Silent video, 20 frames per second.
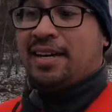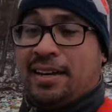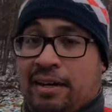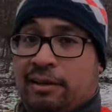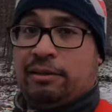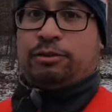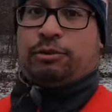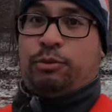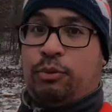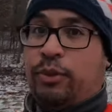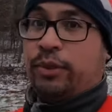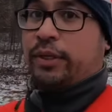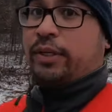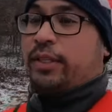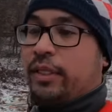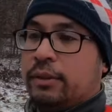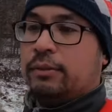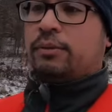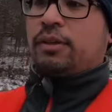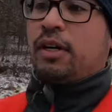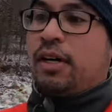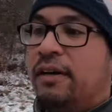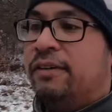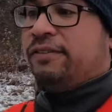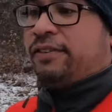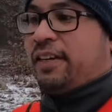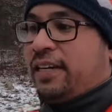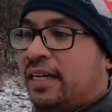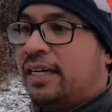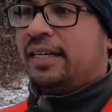it was really
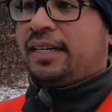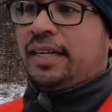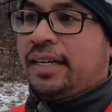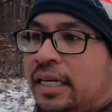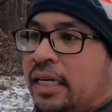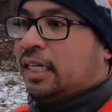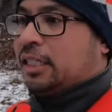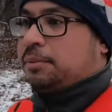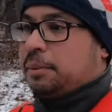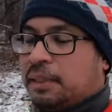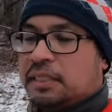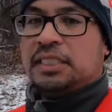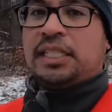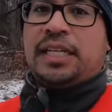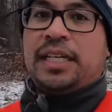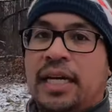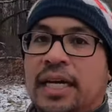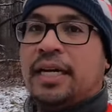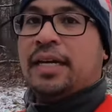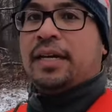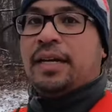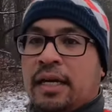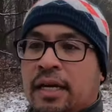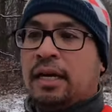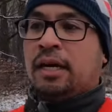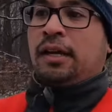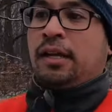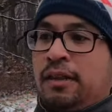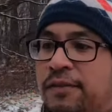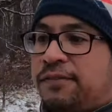rough, especially
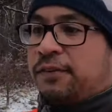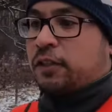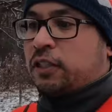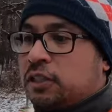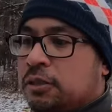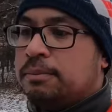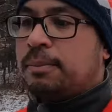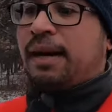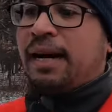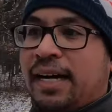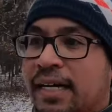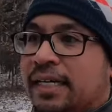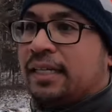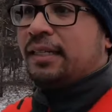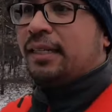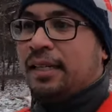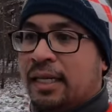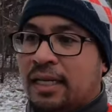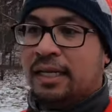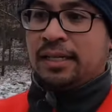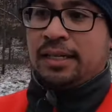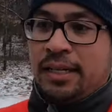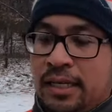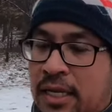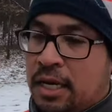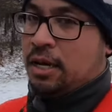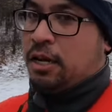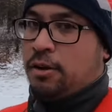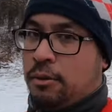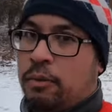the first mile
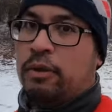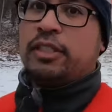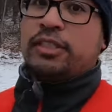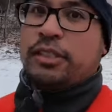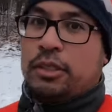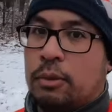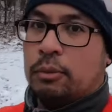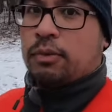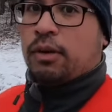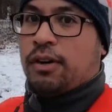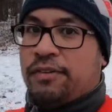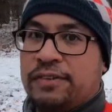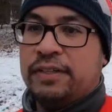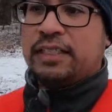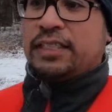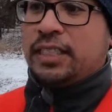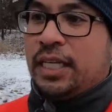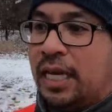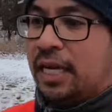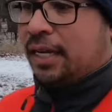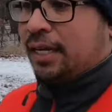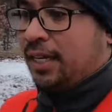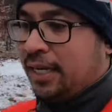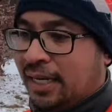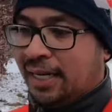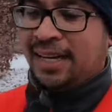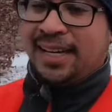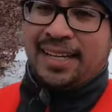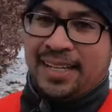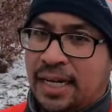was the roughest.
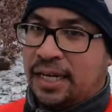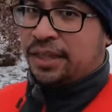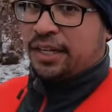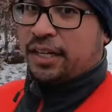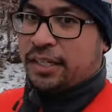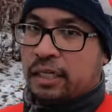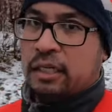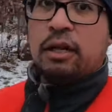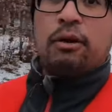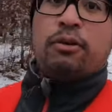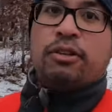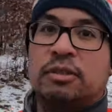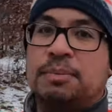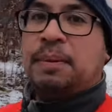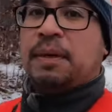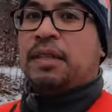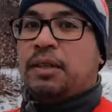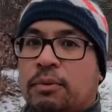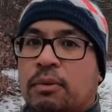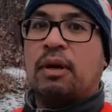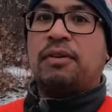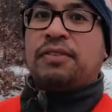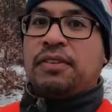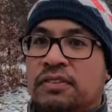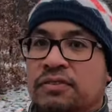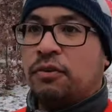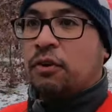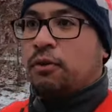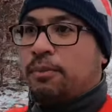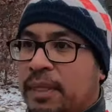And I think it'll always be the roughest
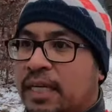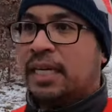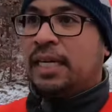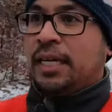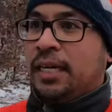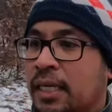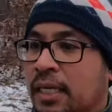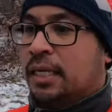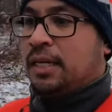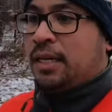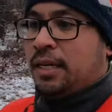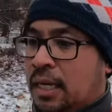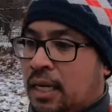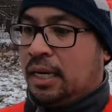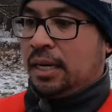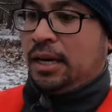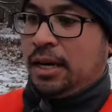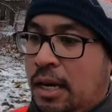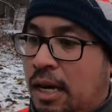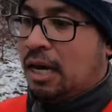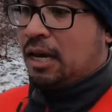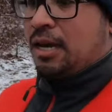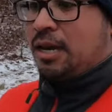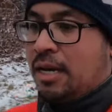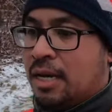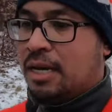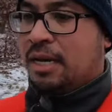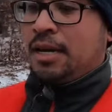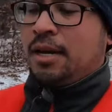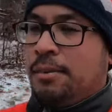for me.
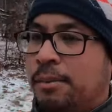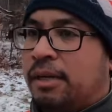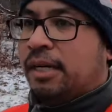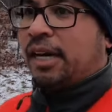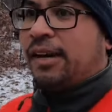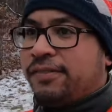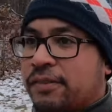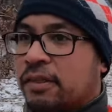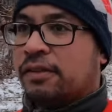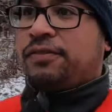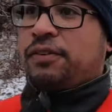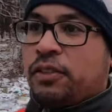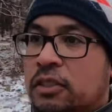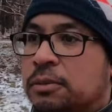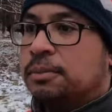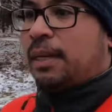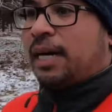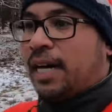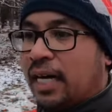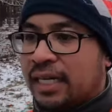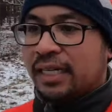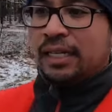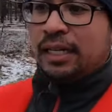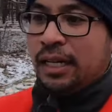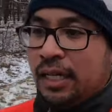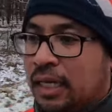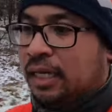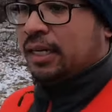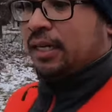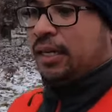But after the first mile,
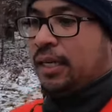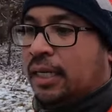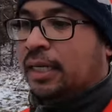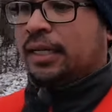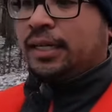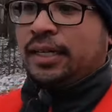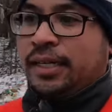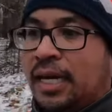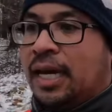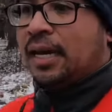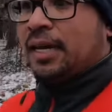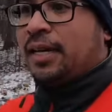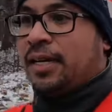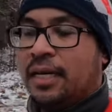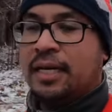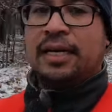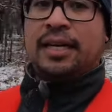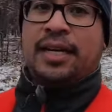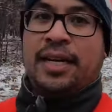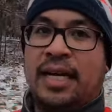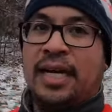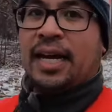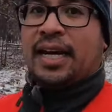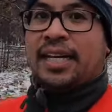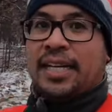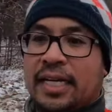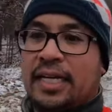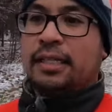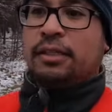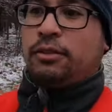I
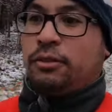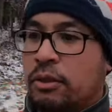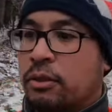get into